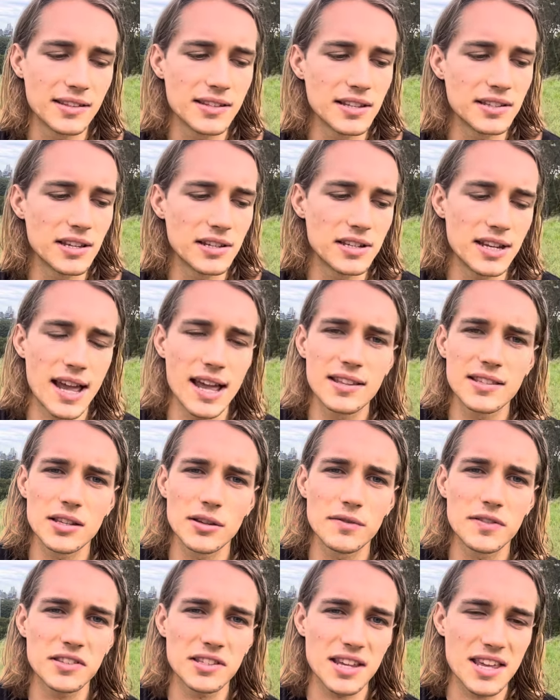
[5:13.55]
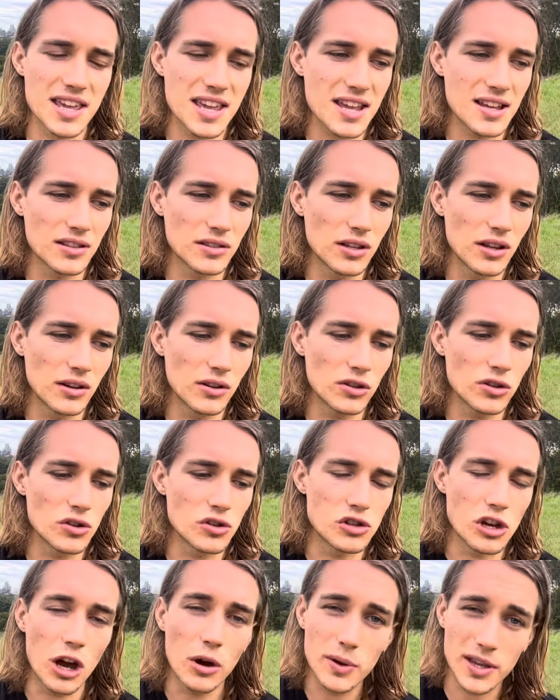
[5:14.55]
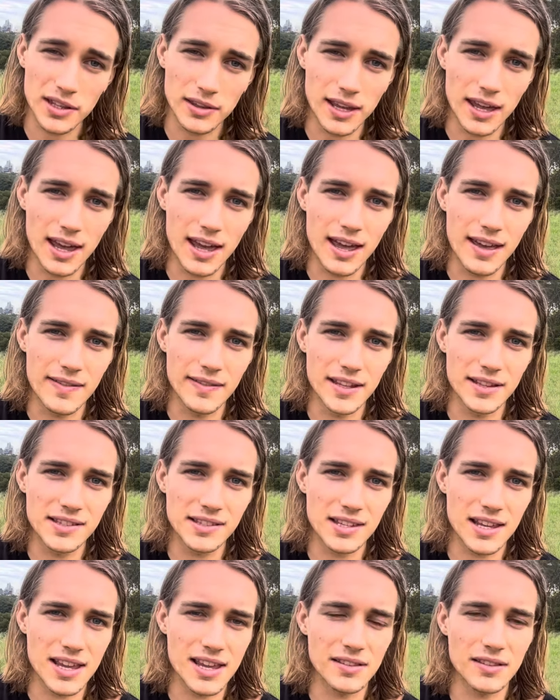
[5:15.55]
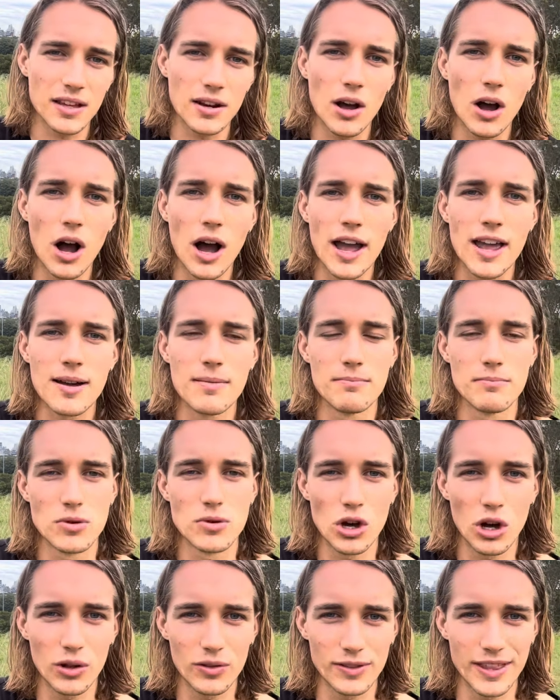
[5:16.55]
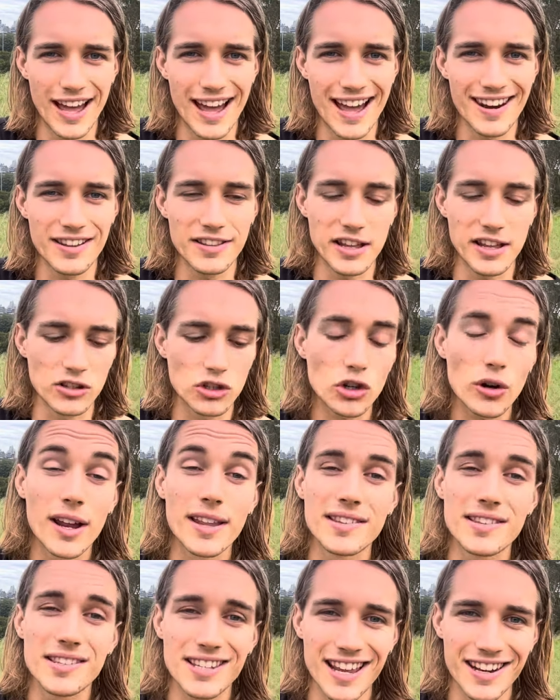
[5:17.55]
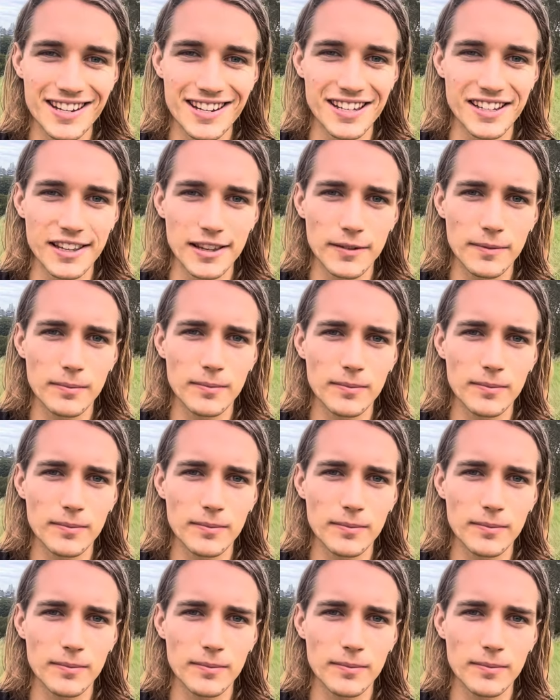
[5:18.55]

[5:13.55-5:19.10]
It's a dance of seeing that going there and then seeing that I am not that and transcending it.